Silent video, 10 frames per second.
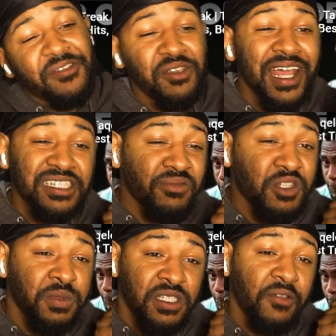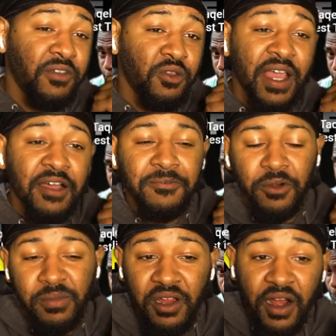if you got something specific you got
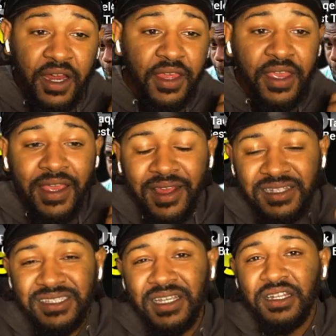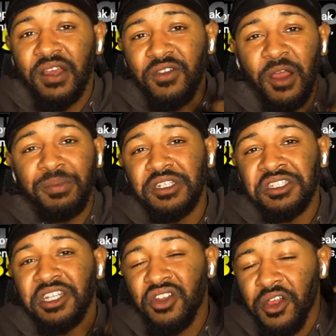for me, all right? That's it. Love y'all.
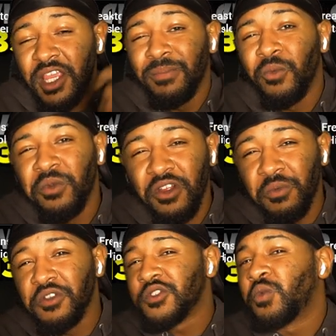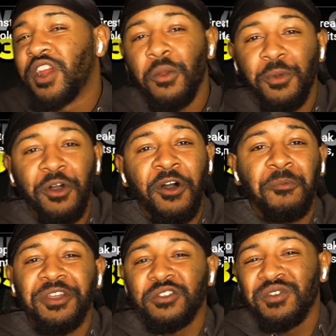Appreciate y'all. Keep it real. Real's rare. Real
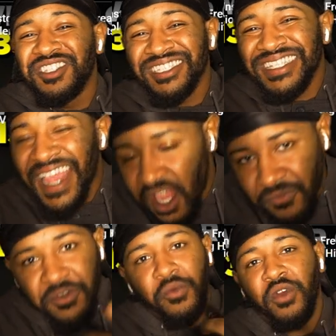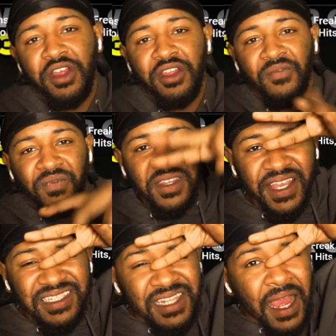always reaches everyone.
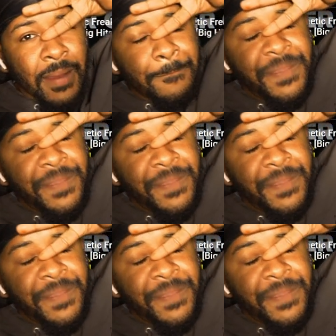Next time.